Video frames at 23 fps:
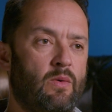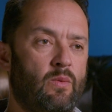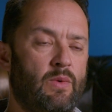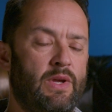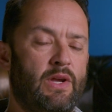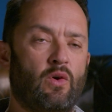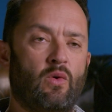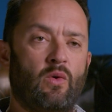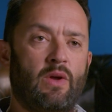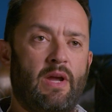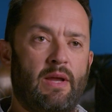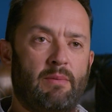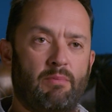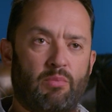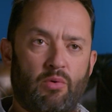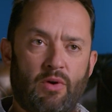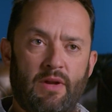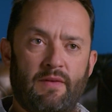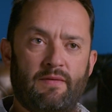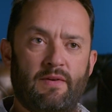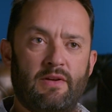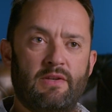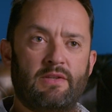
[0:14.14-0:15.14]
We create
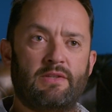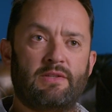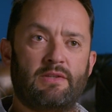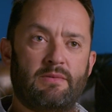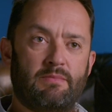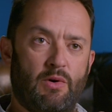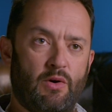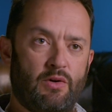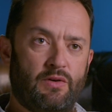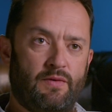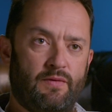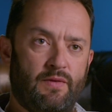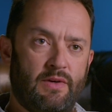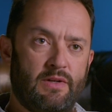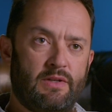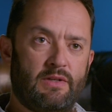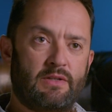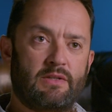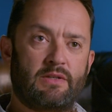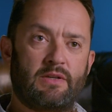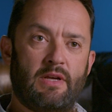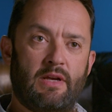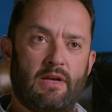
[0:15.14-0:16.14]
previs,
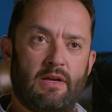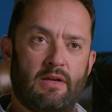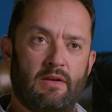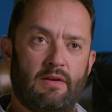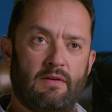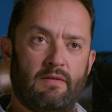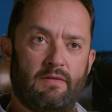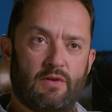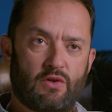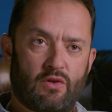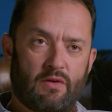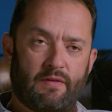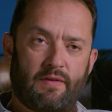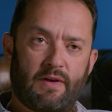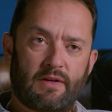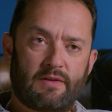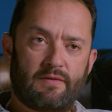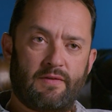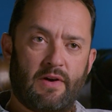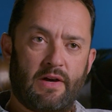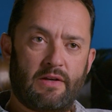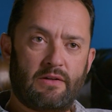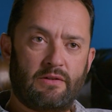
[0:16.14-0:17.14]
postvis, and visual
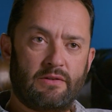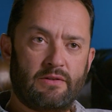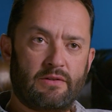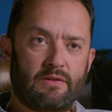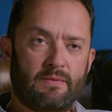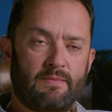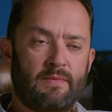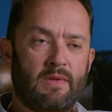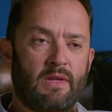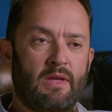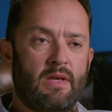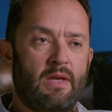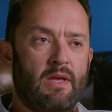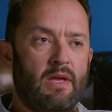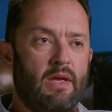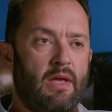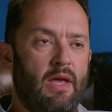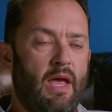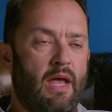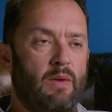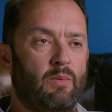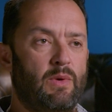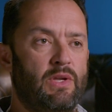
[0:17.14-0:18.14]
effects finals,
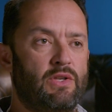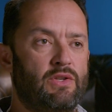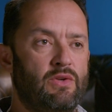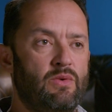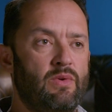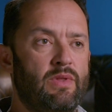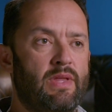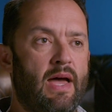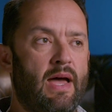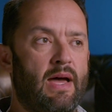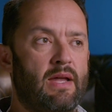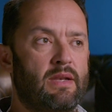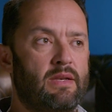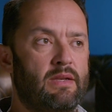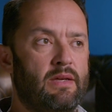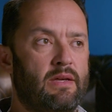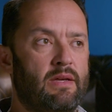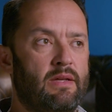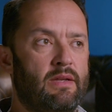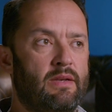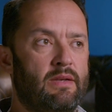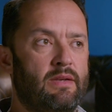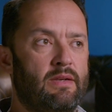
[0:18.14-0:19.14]
and we do that
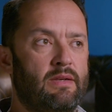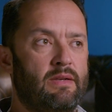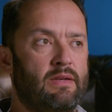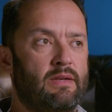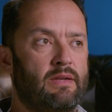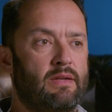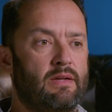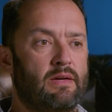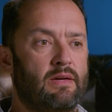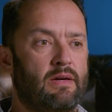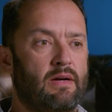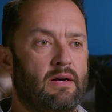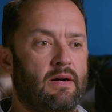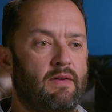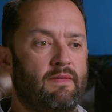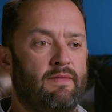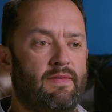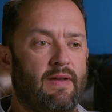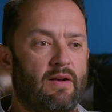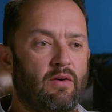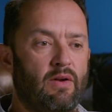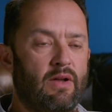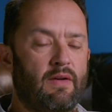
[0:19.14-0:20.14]
in a
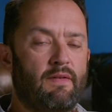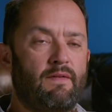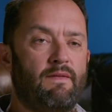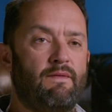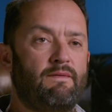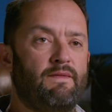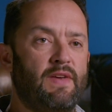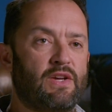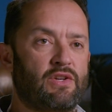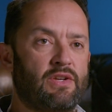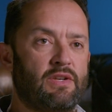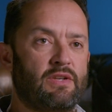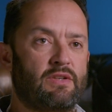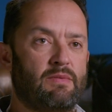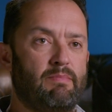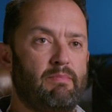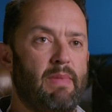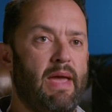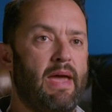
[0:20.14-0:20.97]
very efficient